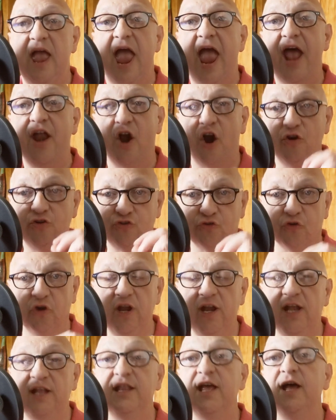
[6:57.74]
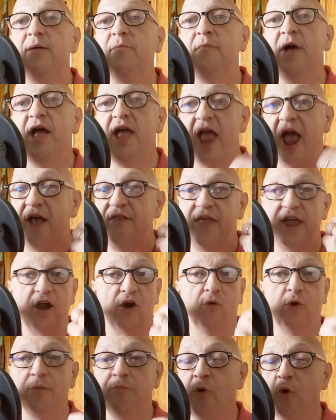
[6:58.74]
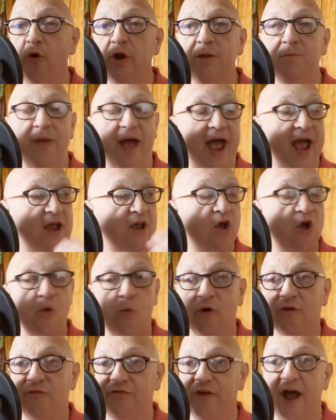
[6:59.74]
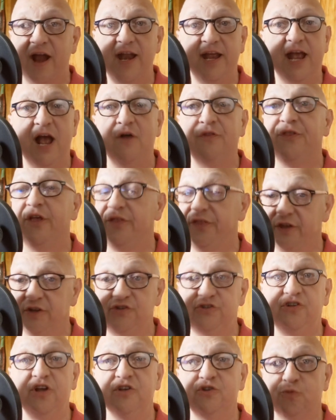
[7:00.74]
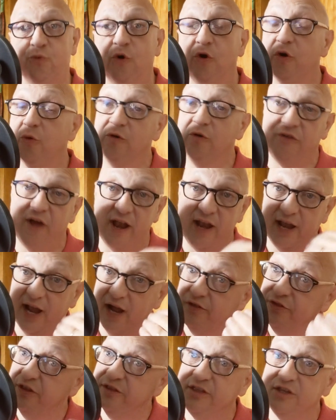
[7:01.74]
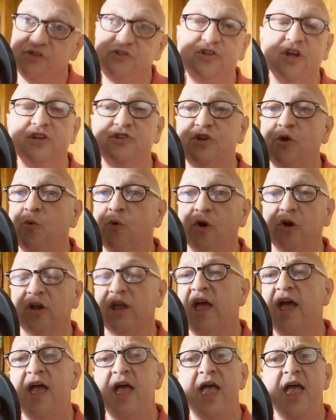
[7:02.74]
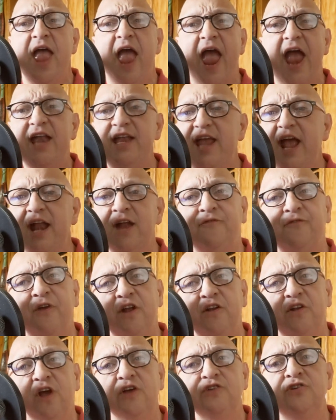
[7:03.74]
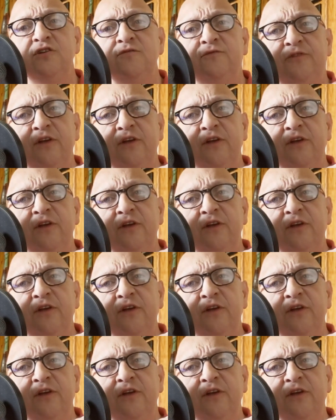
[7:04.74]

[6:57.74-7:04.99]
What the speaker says: and are treating them, and they are reporting back, we're finding out that this does work. We're finding out that this doesn't work. And yet, if it doesn't